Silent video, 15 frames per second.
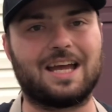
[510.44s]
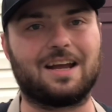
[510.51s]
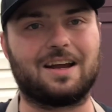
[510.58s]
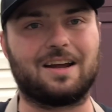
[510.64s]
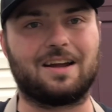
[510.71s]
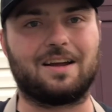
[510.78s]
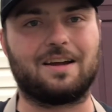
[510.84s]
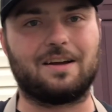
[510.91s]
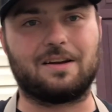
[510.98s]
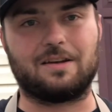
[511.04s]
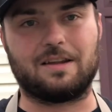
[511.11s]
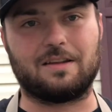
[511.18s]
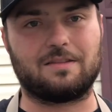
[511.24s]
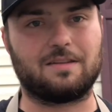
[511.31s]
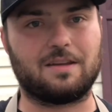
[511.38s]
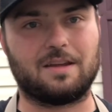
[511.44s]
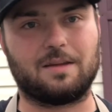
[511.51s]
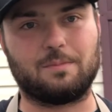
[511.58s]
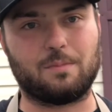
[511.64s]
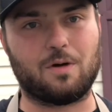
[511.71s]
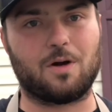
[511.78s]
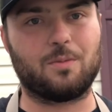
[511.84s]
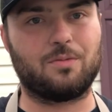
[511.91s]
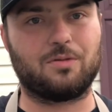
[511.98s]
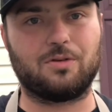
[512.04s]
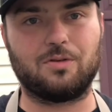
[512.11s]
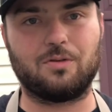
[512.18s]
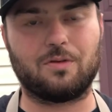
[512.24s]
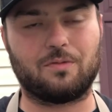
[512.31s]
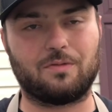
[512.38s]
In
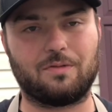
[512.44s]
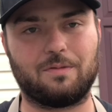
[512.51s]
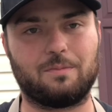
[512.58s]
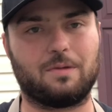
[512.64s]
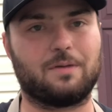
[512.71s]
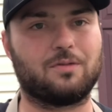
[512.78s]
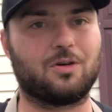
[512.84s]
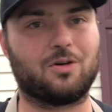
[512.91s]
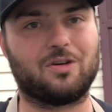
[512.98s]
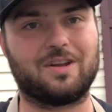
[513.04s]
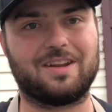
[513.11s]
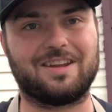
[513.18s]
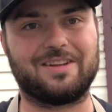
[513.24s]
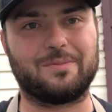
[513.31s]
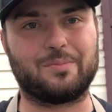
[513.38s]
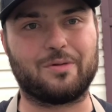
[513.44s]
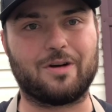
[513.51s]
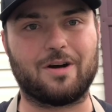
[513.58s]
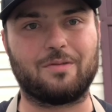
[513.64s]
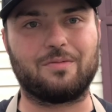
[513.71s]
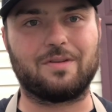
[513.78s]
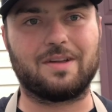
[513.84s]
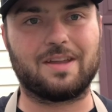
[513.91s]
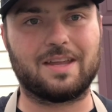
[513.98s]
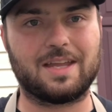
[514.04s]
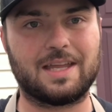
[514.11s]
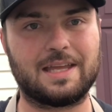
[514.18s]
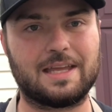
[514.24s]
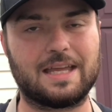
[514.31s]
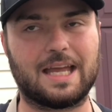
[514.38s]
barbecue, I've turned that into profit.
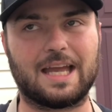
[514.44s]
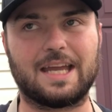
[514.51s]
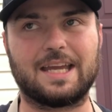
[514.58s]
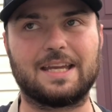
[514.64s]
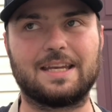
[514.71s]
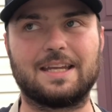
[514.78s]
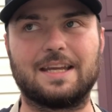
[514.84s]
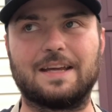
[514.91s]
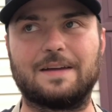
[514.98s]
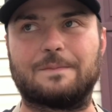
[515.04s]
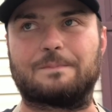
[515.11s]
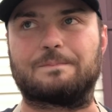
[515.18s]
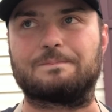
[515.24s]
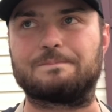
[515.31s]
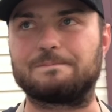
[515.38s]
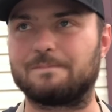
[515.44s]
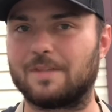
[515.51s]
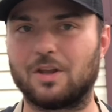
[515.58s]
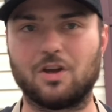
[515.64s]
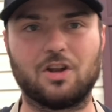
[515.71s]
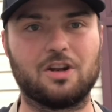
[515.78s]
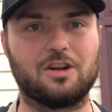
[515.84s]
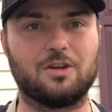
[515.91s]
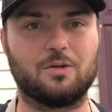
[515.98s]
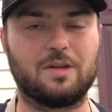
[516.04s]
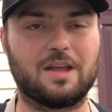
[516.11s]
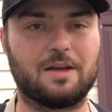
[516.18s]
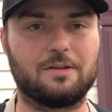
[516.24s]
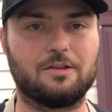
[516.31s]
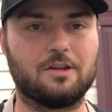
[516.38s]
And couldn't
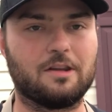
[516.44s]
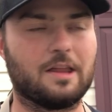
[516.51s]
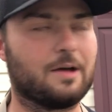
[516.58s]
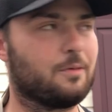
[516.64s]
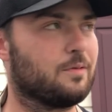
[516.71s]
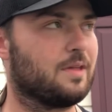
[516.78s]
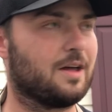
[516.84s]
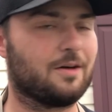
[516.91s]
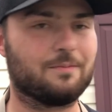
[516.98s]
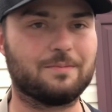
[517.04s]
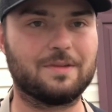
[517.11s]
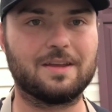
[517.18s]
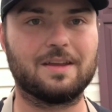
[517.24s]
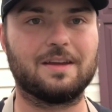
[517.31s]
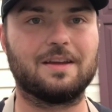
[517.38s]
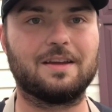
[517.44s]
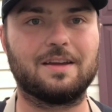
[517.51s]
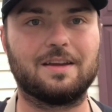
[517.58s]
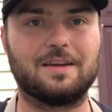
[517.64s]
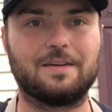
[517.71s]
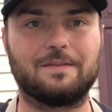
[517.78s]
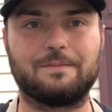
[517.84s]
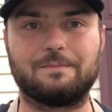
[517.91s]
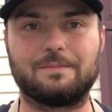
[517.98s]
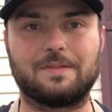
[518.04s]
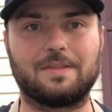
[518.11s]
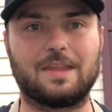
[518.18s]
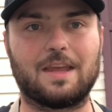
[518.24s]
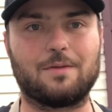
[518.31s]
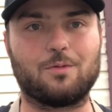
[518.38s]
have done that without
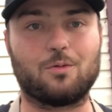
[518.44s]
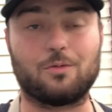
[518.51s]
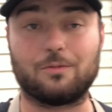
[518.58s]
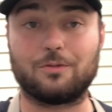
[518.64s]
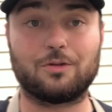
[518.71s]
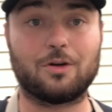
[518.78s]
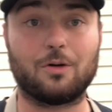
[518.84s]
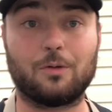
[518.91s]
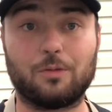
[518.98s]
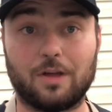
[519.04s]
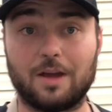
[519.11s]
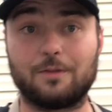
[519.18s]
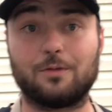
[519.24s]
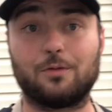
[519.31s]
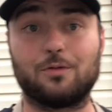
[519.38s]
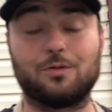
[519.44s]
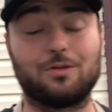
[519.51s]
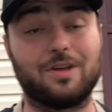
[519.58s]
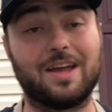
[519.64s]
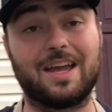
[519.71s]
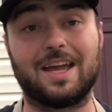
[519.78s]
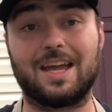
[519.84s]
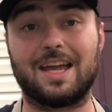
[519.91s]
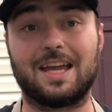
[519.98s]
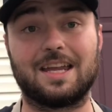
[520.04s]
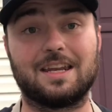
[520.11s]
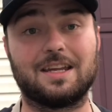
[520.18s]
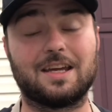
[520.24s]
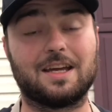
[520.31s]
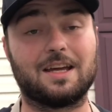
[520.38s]
everyone. So thankful for that.
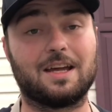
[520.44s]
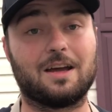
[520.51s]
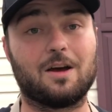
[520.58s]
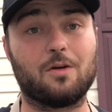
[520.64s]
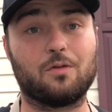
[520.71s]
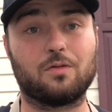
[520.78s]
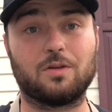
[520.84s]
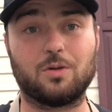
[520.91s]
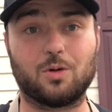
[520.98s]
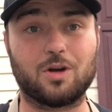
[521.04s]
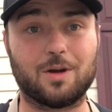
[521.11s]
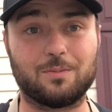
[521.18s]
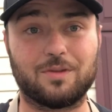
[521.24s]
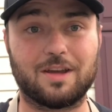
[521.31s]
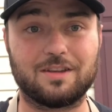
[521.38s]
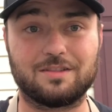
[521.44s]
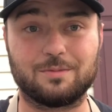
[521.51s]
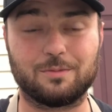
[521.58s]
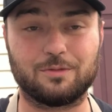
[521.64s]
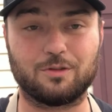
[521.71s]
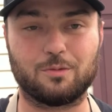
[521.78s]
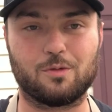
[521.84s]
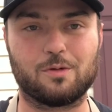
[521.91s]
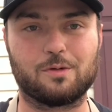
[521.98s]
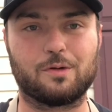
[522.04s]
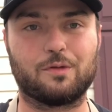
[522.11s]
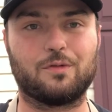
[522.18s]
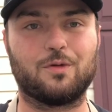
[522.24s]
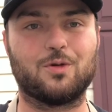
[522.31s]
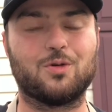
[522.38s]
And hopefully you'll come taste some more of our
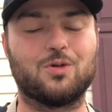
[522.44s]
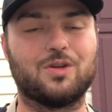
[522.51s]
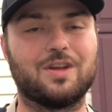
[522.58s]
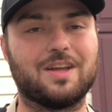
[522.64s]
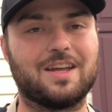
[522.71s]
food.